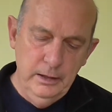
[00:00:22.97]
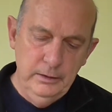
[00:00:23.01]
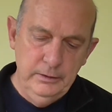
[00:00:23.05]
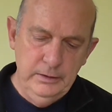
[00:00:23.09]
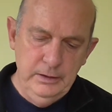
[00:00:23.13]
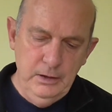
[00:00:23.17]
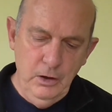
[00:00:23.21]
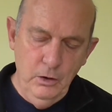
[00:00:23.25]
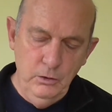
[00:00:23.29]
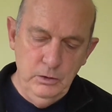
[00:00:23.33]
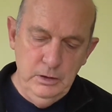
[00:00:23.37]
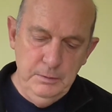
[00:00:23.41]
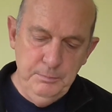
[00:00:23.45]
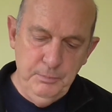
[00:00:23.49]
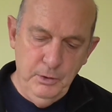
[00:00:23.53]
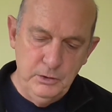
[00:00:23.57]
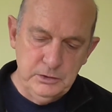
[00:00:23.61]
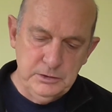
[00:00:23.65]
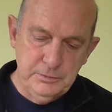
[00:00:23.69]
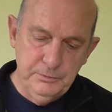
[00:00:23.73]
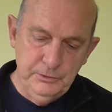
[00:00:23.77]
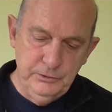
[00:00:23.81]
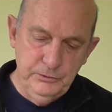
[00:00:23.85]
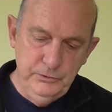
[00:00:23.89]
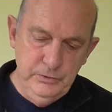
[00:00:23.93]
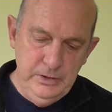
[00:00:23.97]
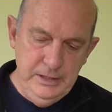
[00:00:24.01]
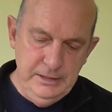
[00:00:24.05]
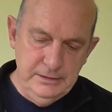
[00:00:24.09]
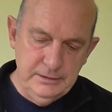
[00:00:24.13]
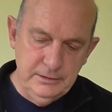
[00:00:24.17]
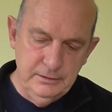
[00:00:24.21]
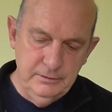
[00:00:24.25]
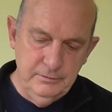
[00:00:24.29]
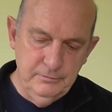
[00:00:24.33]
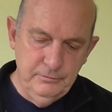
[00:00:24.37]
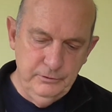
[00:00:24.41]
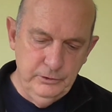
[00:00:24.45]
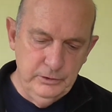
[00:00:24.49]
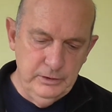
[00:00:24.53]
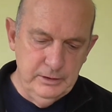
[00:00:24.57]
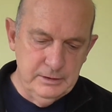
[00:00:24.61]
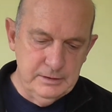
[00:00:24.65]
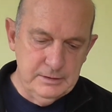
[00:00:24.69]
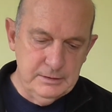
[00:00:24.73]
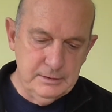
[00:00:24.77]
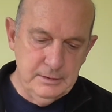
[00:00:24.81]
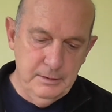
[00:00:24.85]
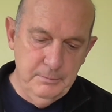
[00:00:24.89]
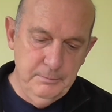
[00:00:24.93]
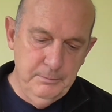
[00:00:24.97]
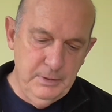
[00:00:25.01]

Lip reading: The only possible reason for this